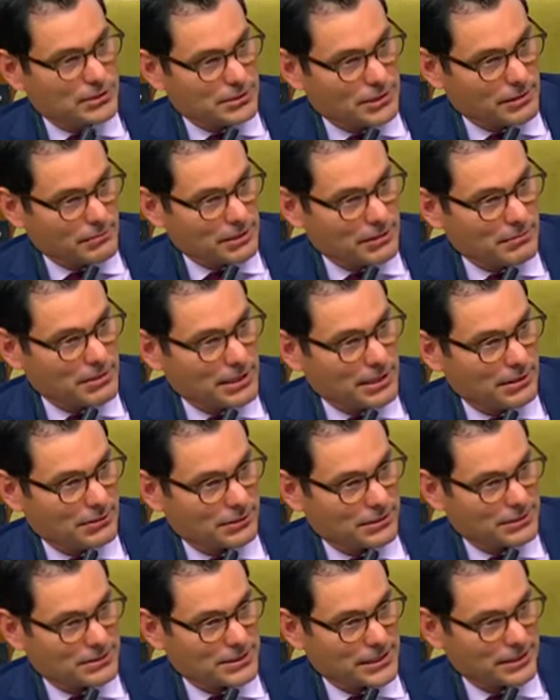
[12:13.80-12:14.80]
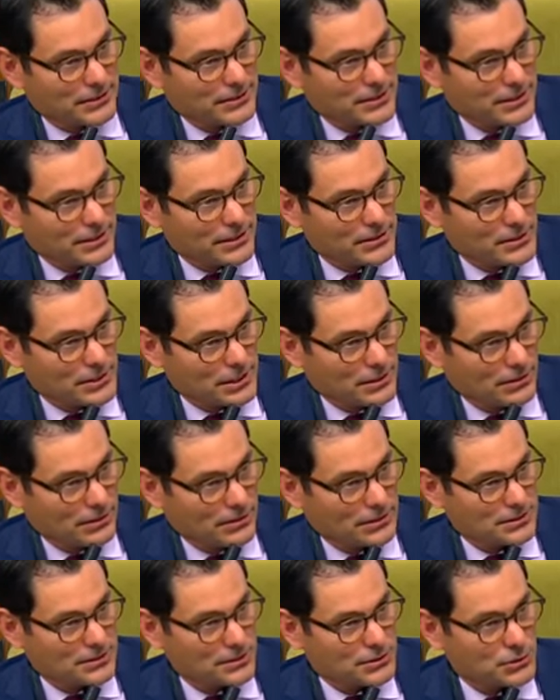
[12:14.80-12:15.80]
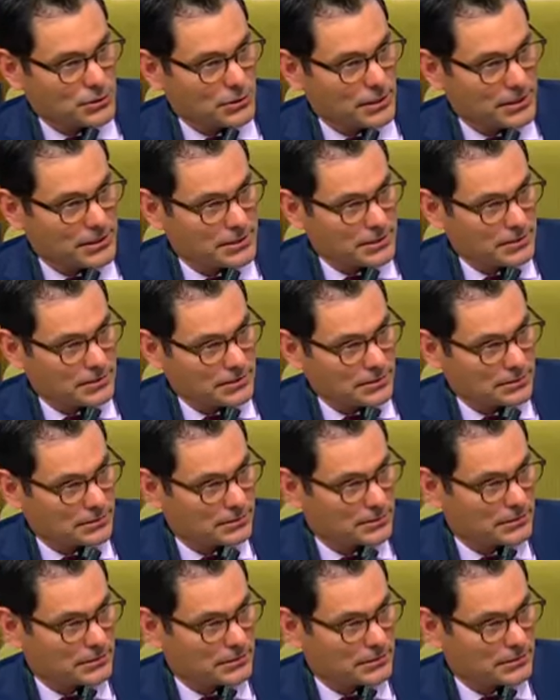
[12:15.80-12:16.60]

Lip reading: he's going to be meeting with the Secretary General in the situation.